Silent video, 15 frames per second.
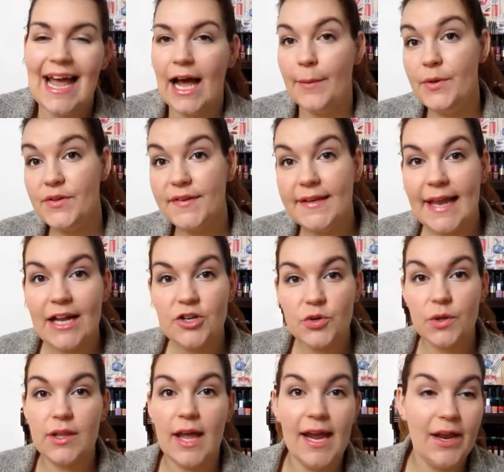I'm using
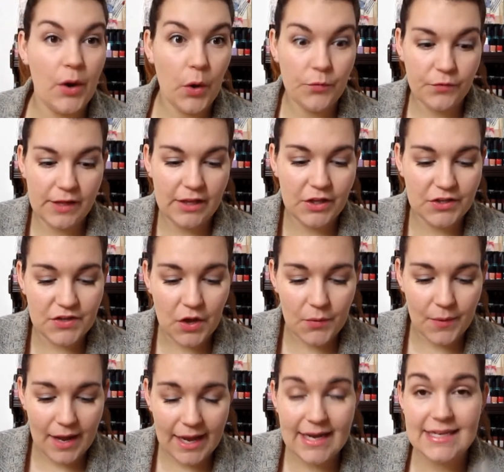natural light. Hopefully it looks all
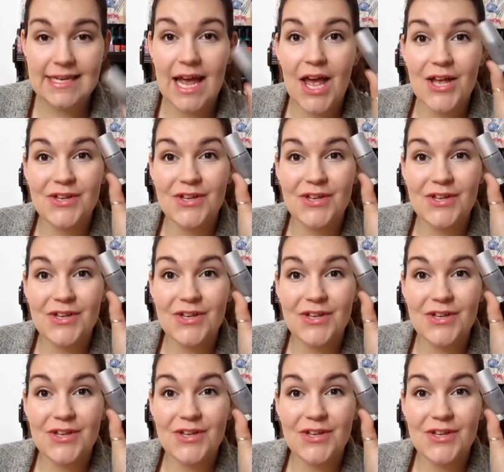right.